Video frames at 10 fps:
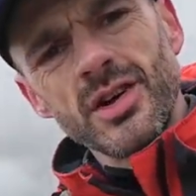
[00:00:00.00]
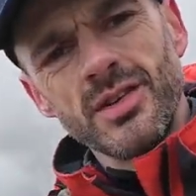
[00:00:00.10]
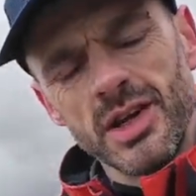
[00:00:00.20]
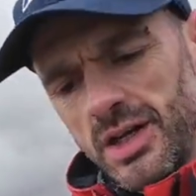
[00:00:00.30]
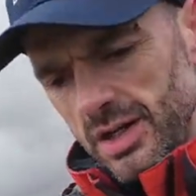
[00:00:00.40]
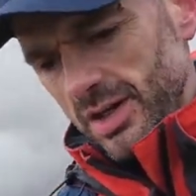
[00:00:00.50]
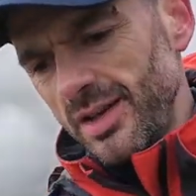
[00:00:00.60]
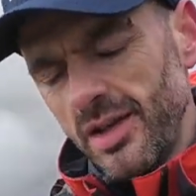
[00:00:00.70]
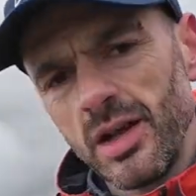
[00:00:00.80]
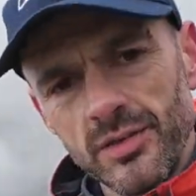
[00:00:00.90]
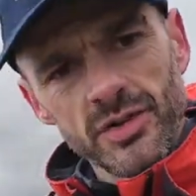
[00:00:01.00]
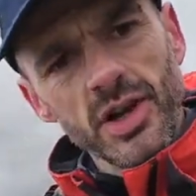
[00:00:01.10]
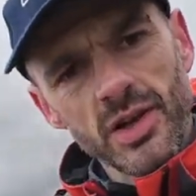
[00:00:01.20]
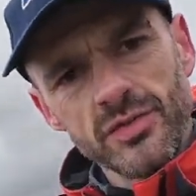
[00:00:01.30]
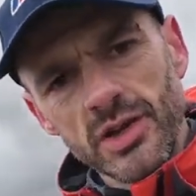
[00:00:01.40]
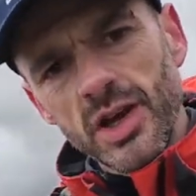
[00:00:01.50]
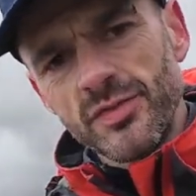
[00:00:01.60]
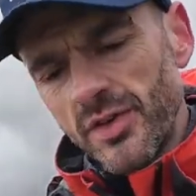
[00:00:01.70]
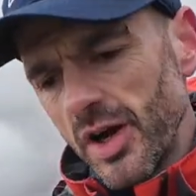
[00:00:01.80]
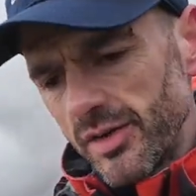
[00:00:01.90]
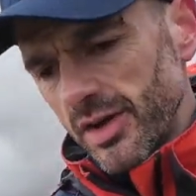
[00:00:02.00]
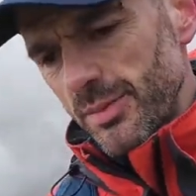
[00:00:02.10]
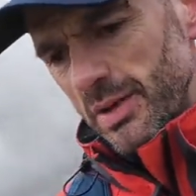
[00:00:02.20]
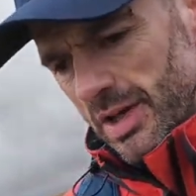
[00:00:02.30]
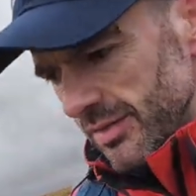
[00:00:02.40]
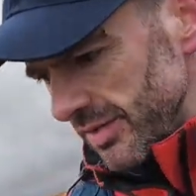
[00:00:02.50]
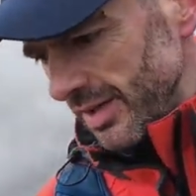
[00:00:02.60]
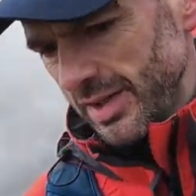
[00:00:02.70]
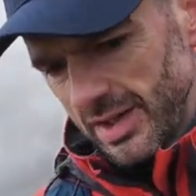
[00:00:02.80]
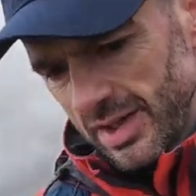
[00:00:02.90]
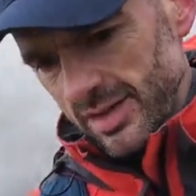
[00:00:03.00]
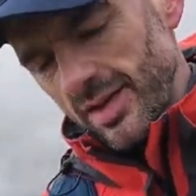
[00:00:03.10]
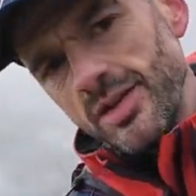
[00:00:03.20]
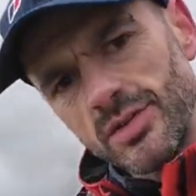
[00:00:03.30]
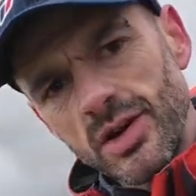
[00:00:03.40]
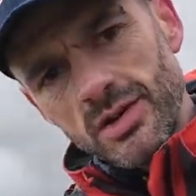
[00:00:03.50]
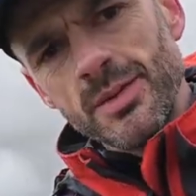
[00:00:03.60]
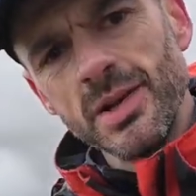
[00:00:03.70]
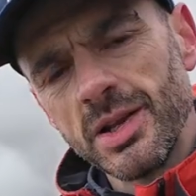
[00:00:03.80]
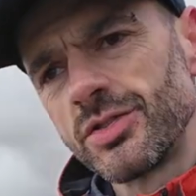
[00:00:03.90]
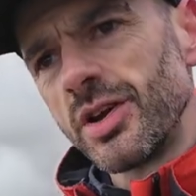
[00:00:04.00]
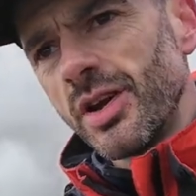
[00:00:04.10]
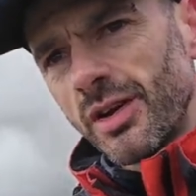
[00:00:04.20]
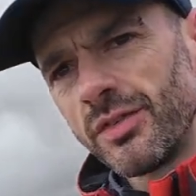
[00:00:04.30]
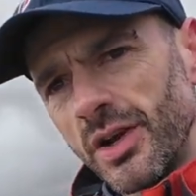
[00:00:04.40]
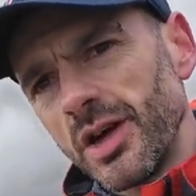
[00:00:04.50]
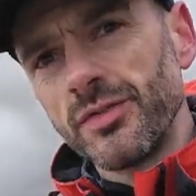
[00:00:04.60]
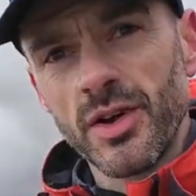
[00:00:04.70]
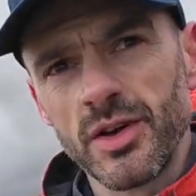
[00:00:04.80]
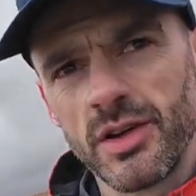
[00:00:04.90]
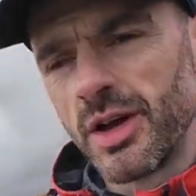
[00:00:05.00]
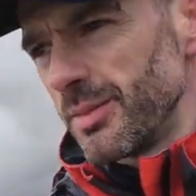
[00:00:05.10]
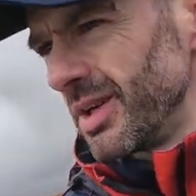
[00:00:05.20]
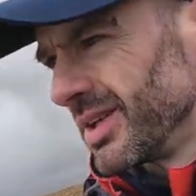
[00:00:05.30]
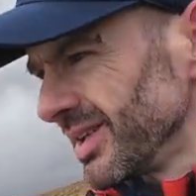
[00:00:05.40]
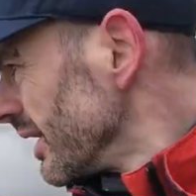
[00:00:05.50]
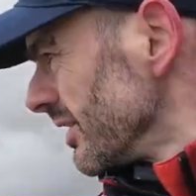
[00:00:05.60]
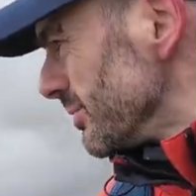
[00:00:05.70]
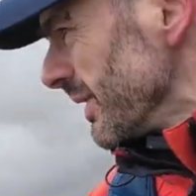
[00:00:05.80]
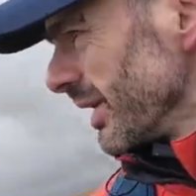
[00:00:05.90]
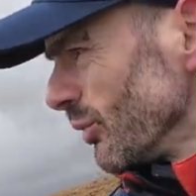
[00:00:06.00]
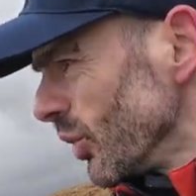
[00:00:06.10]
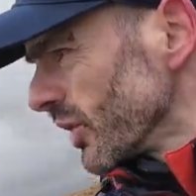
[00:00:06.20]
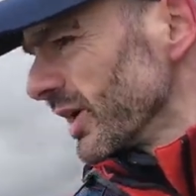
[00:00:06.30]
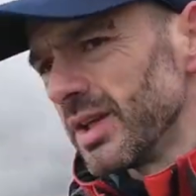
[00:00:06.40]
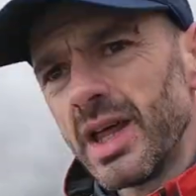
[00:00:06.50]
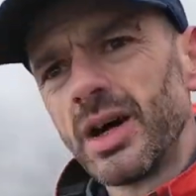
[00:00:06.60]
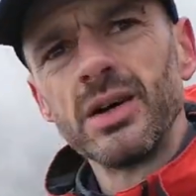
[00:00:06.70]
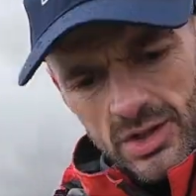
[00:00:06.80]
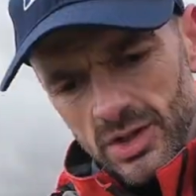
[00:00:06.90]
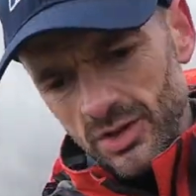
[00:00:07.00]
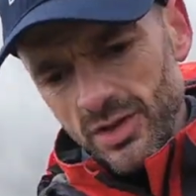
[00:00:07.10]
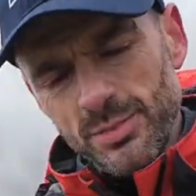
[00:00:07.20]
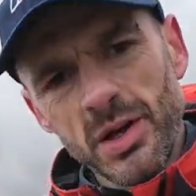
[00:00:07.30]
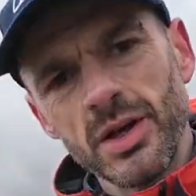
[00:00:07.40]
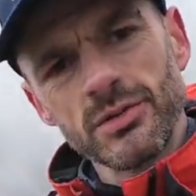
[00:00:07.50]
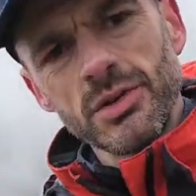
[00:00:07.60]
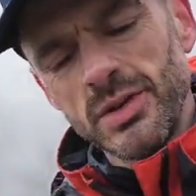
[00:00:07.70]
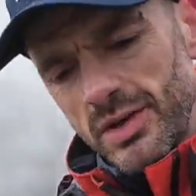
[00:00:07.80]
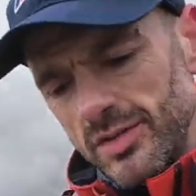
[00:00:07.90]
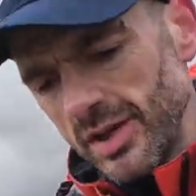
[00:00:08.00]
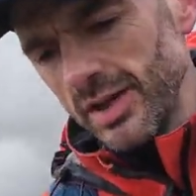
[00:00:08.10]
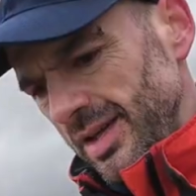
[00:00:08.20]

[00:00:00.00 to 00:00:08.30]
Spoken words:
area. Yeah, for live firing, I believe. A danger area, military area for live firing, I mean. This bit that I'm walking in now, or at least part of the route is.